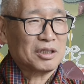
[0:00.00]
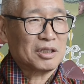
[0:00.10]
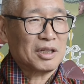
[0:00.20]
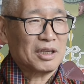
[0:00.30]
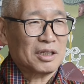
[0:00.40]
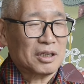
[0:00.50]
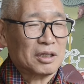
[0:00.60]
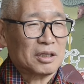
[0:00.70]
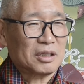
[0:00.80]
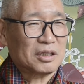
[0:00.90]
then
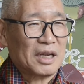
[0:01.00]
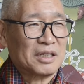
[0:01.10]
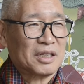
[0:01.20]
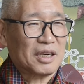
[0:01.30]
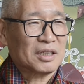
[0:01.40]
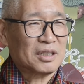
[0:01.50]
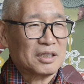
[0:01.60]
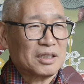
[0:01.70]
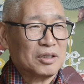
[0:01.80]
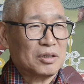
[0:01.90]
sidetracked.
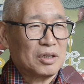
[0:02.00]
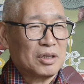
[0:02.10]
You know.